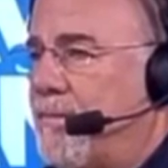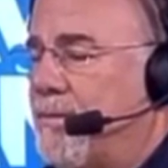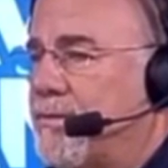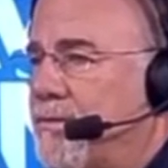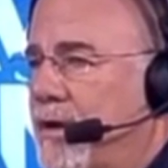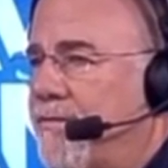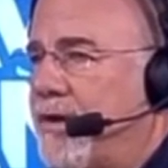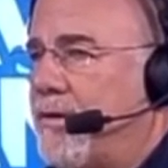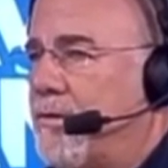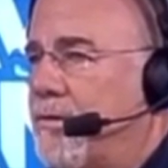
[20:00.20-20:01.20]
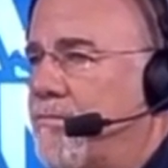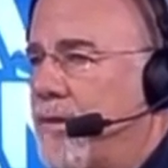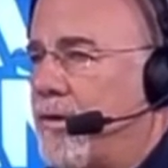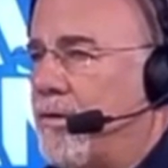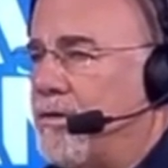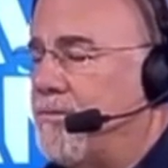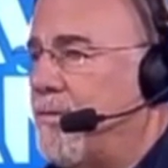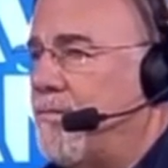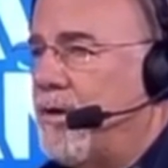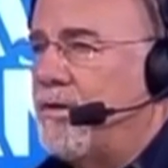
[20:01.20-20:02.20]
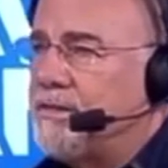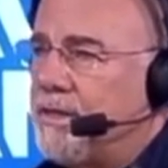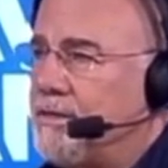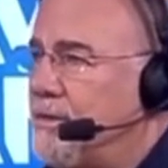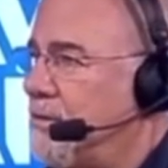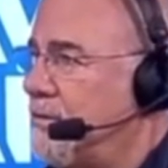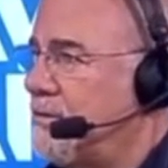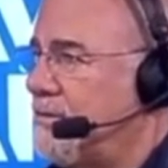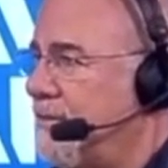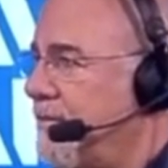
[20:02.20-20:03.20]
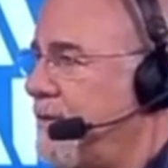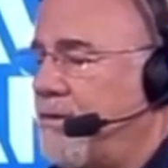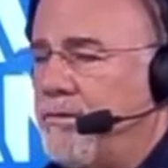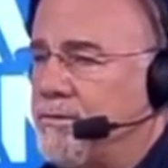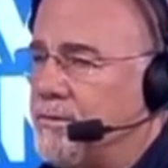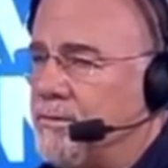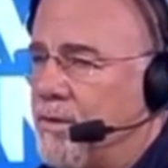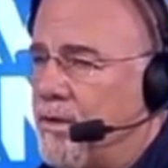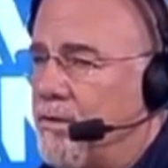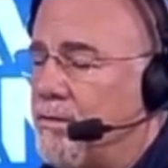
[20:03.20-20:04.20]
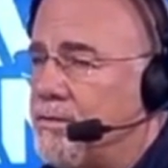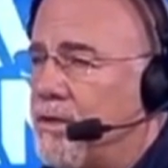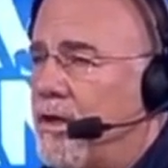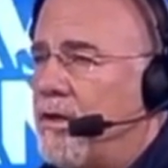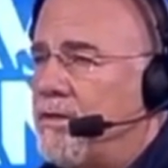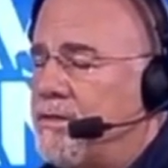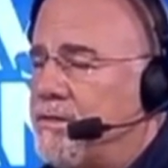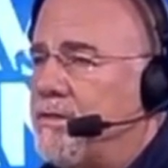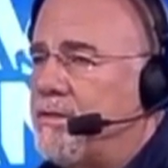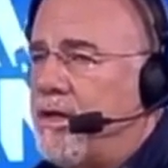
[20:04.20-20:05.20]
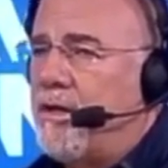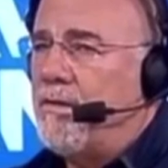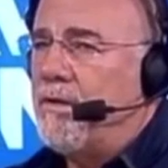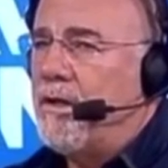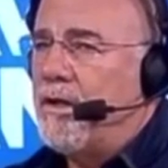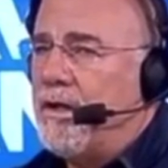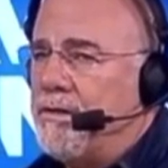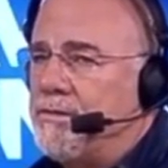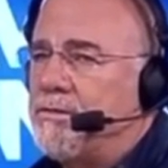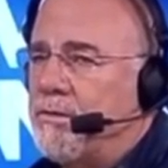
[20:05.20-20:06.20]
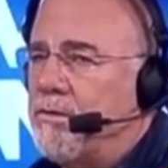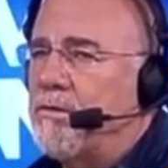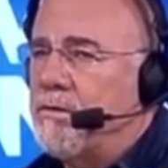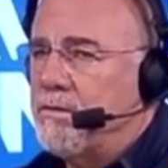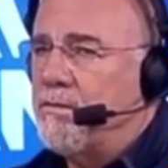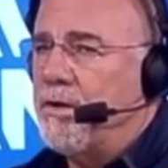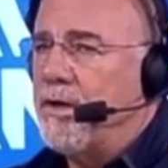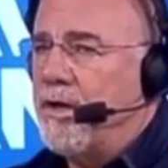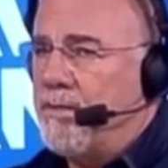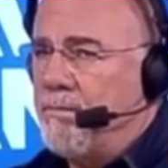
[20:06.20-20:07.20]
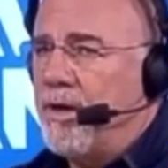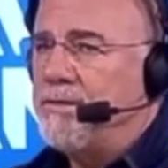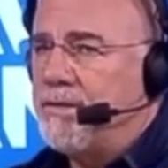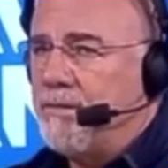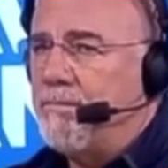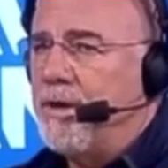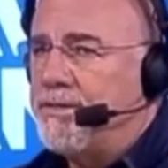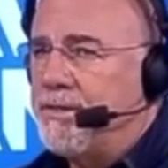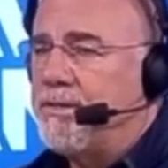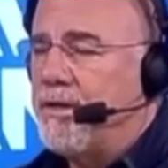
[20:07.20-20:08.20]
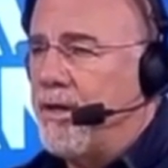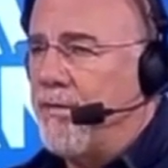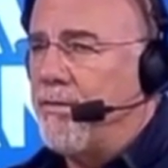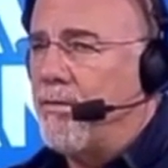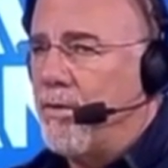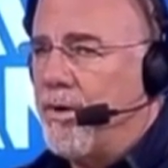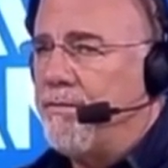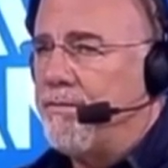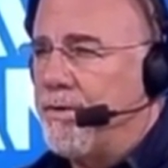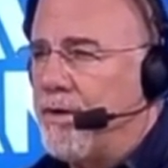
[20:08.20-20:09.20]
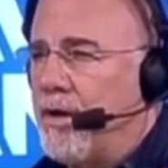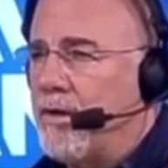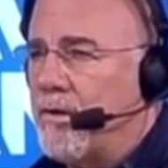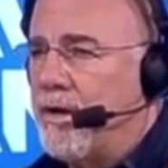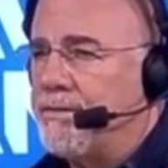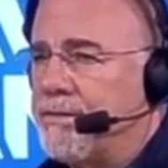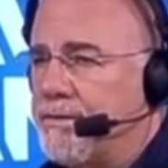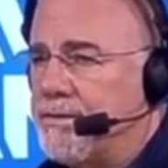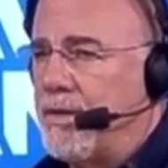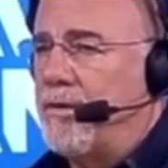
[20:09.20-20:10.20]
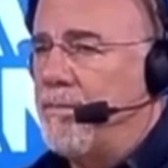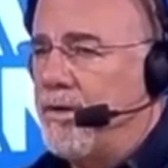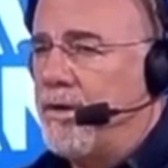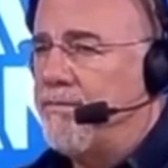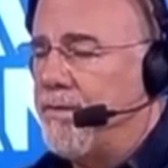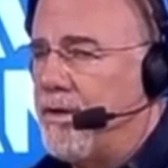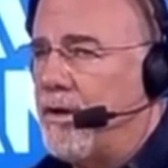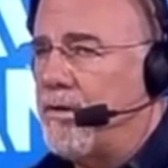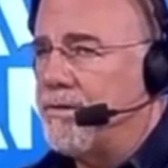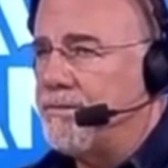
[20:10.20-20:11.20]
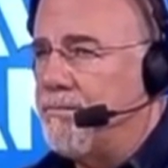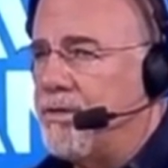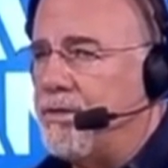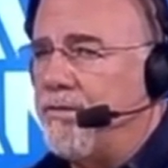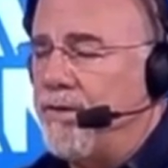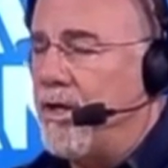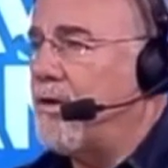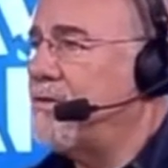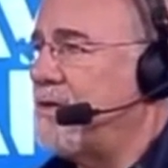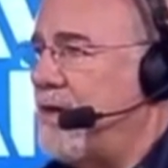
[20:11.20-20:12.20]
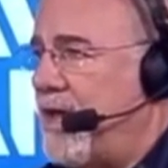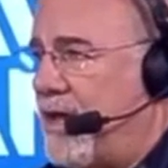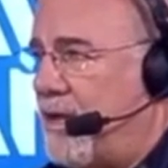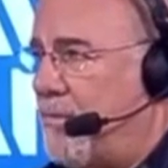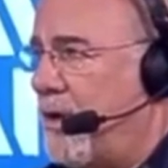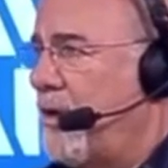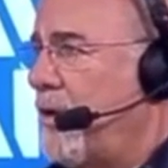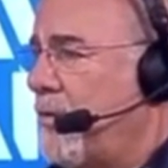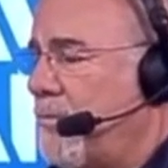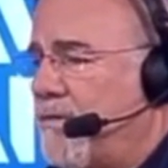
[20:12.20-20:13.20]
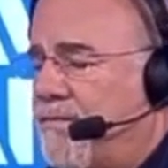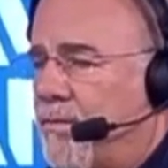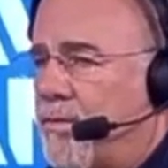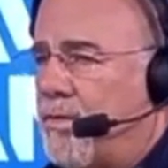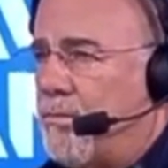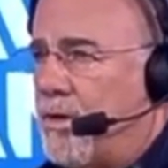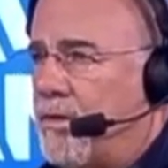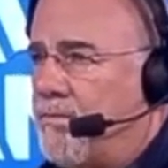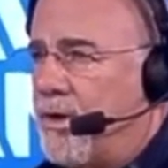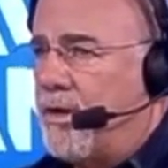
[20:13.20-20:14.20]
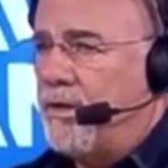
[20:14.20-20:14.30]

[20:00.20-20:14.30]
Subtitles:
who have a good marriage, have been married 10 years or 15 years or 20 years, sit down and start doing a basic budget together where every dollar has an assignment, every dollar has a mission, every dollar has a name before the month begins,